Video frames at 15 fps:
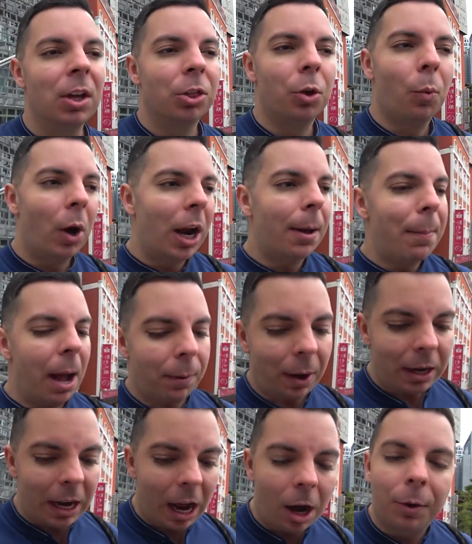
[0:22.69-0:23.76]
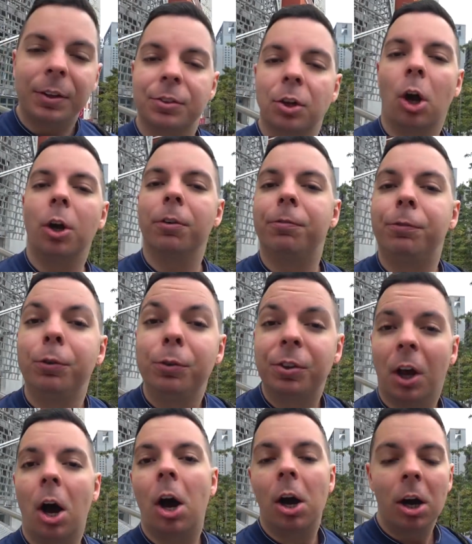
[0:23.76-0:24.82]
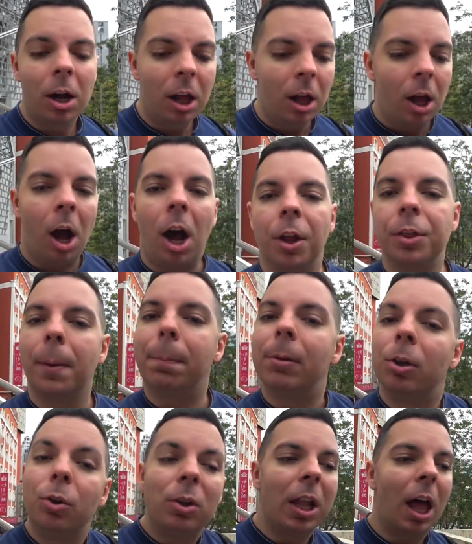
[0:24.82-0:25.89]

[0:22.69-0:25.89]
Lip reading: The one I'm at right now is called Fuzhong on the blue